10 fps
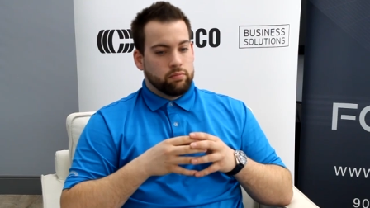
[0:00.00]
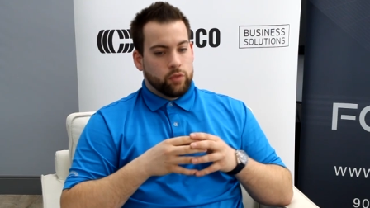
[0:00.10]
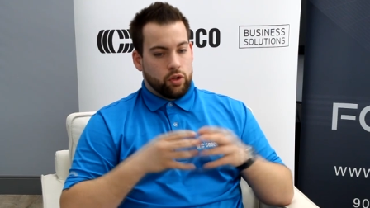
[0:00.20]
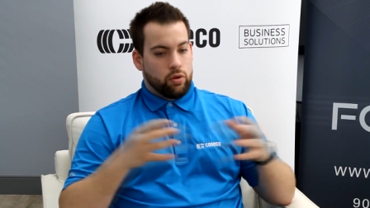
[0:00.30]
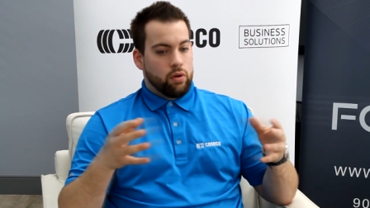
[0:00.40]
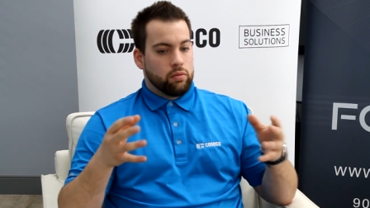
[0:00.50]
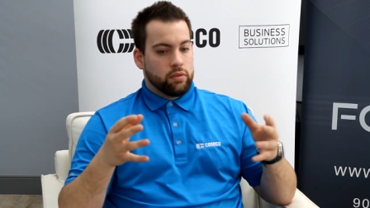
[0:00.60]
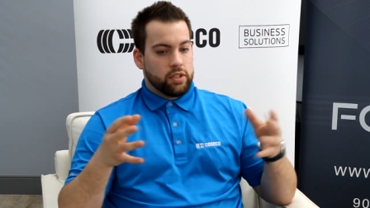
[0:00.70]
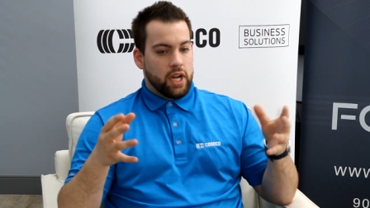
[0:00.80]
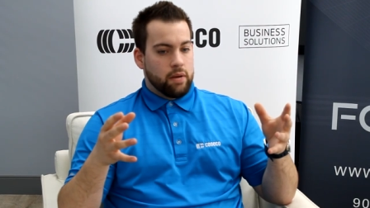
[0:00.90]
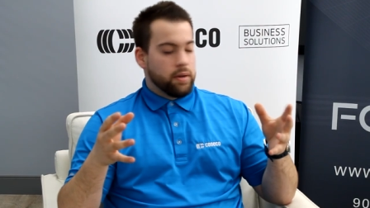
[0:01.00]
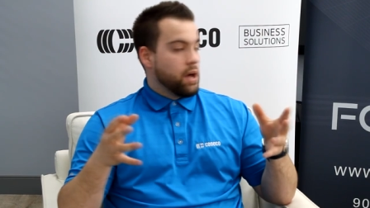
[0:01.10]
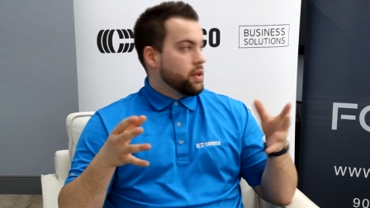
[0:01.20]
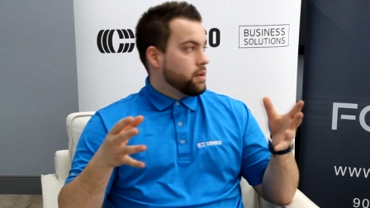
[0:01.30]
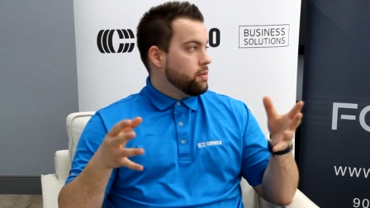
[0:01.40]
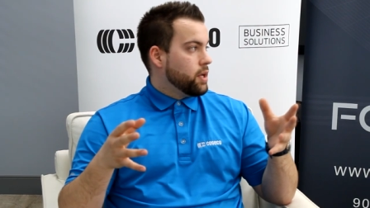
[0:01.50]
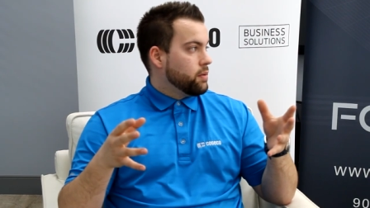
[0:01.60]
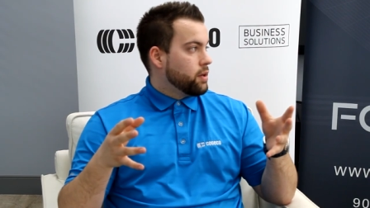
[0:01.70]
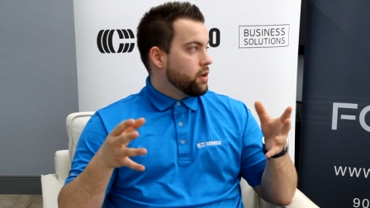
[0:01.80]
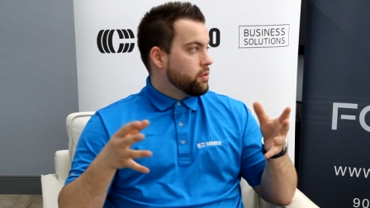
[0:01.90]
their own setup and how they communicate
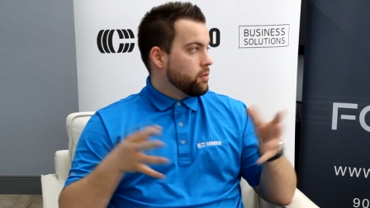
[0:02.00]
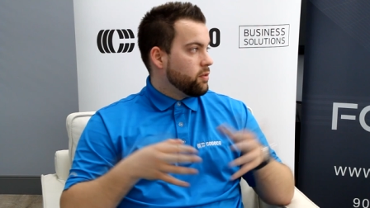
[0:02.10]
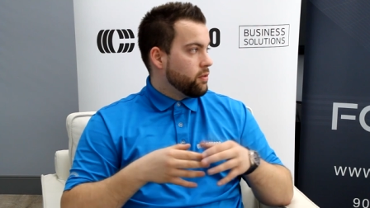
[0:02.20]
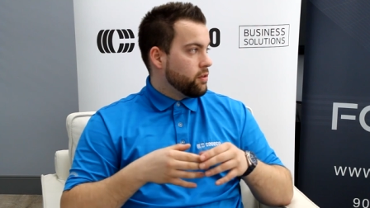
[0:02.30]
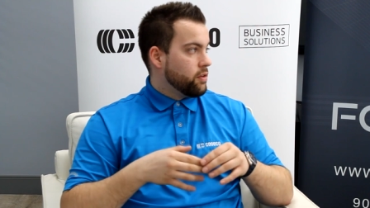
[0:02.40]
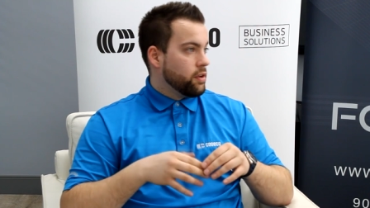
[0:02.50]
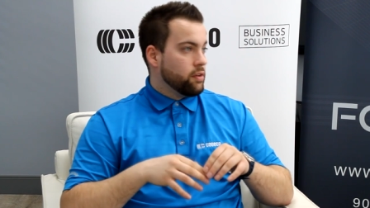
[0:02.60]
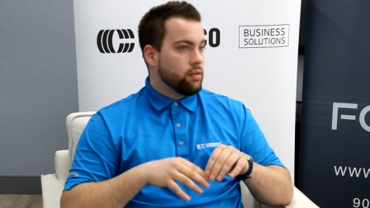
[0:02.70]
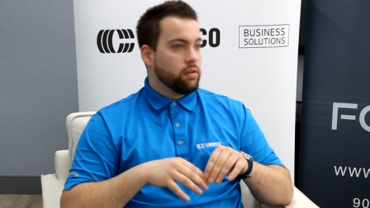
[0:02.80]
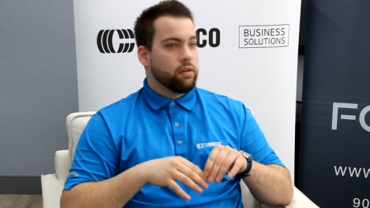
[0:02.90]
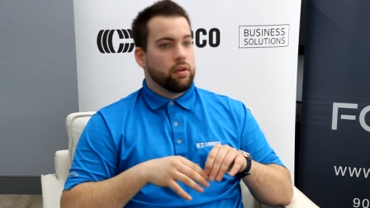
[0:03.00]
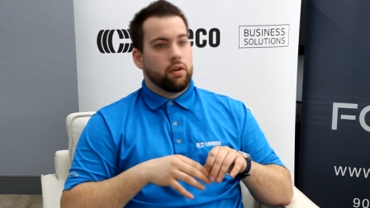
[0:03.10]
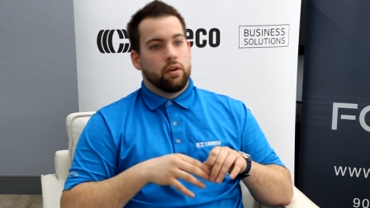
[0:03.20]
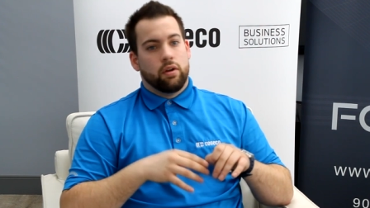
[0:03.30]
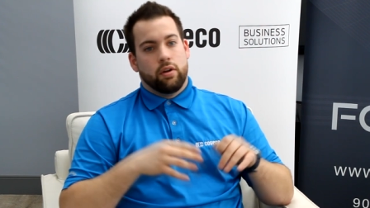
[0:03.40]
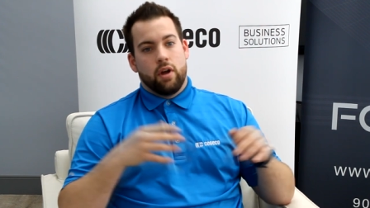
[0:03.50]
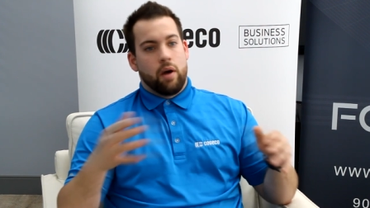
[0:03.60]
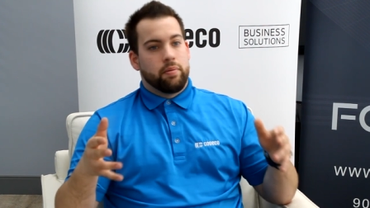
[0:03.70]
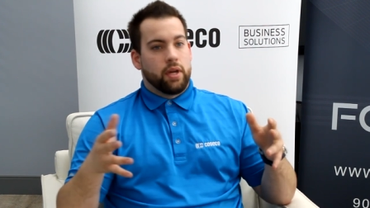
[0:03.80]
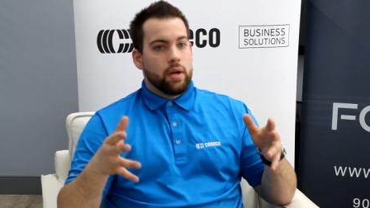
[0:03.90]
with customers versus not
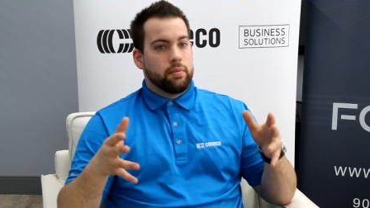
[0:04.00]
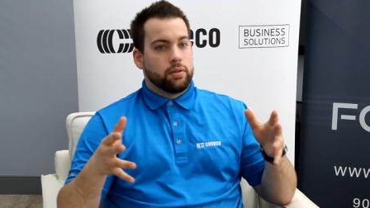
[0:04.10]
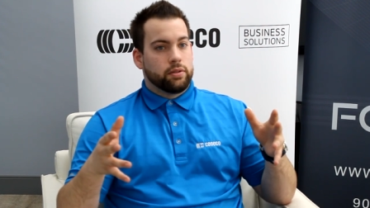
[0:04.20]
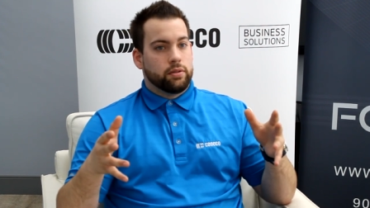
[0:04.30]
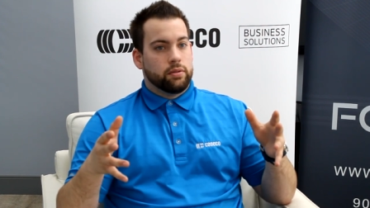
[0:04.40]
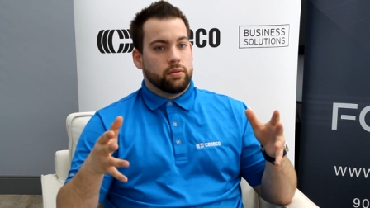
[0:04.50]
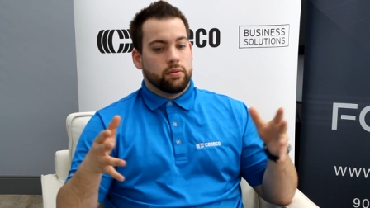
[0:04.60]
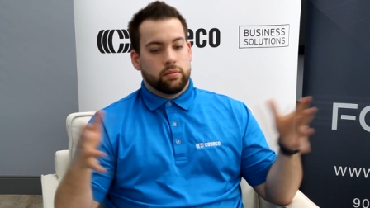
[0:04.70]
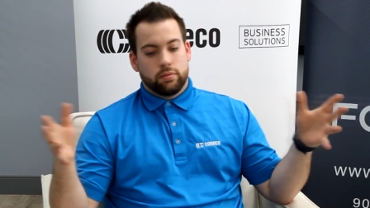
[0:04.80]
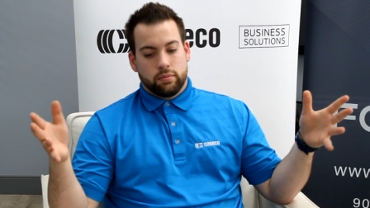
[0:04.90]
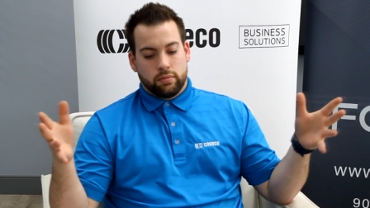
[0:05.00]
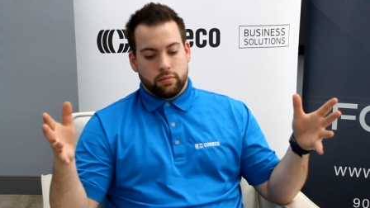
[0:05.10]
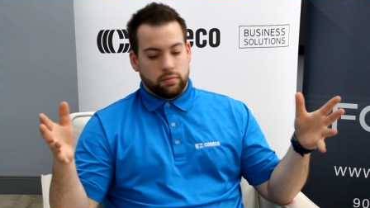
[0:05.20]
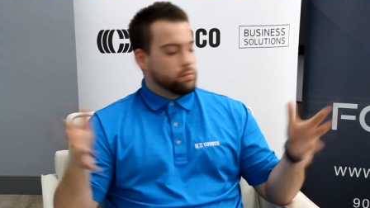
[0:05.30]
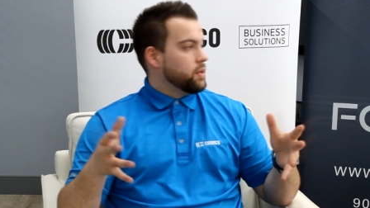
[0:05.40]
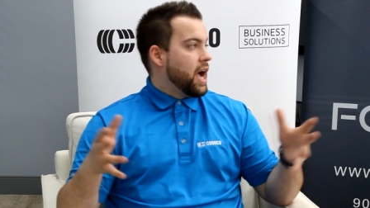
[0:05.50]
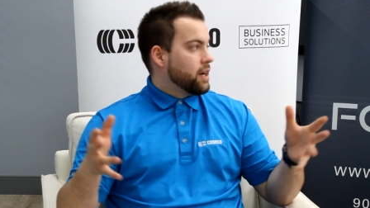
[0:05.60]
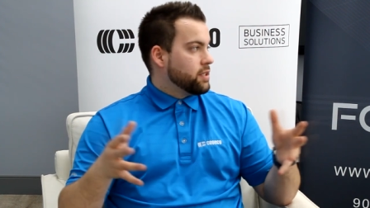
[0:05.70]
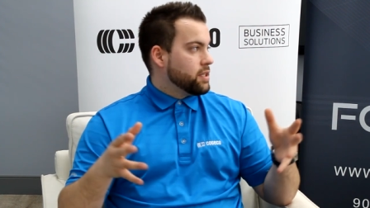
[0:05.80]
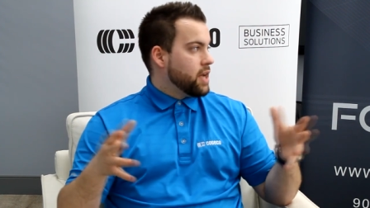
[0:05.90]
being able to access